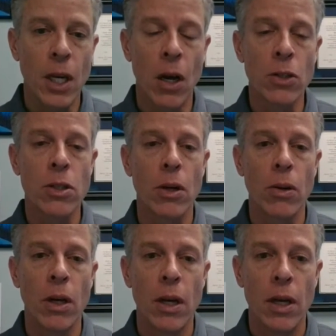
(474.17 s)

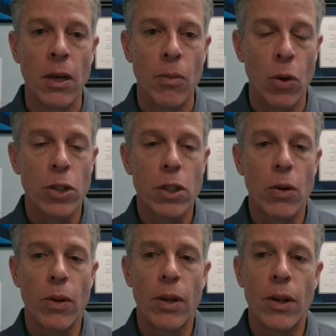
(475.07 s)
Also, more
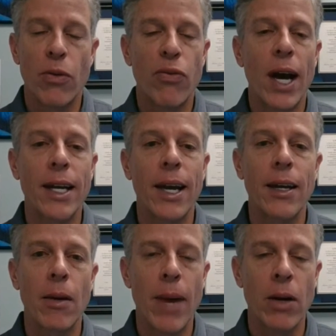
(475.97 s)
so the
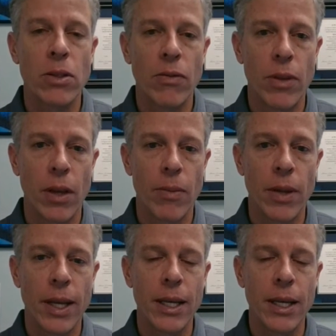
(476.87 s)
finite amount of them.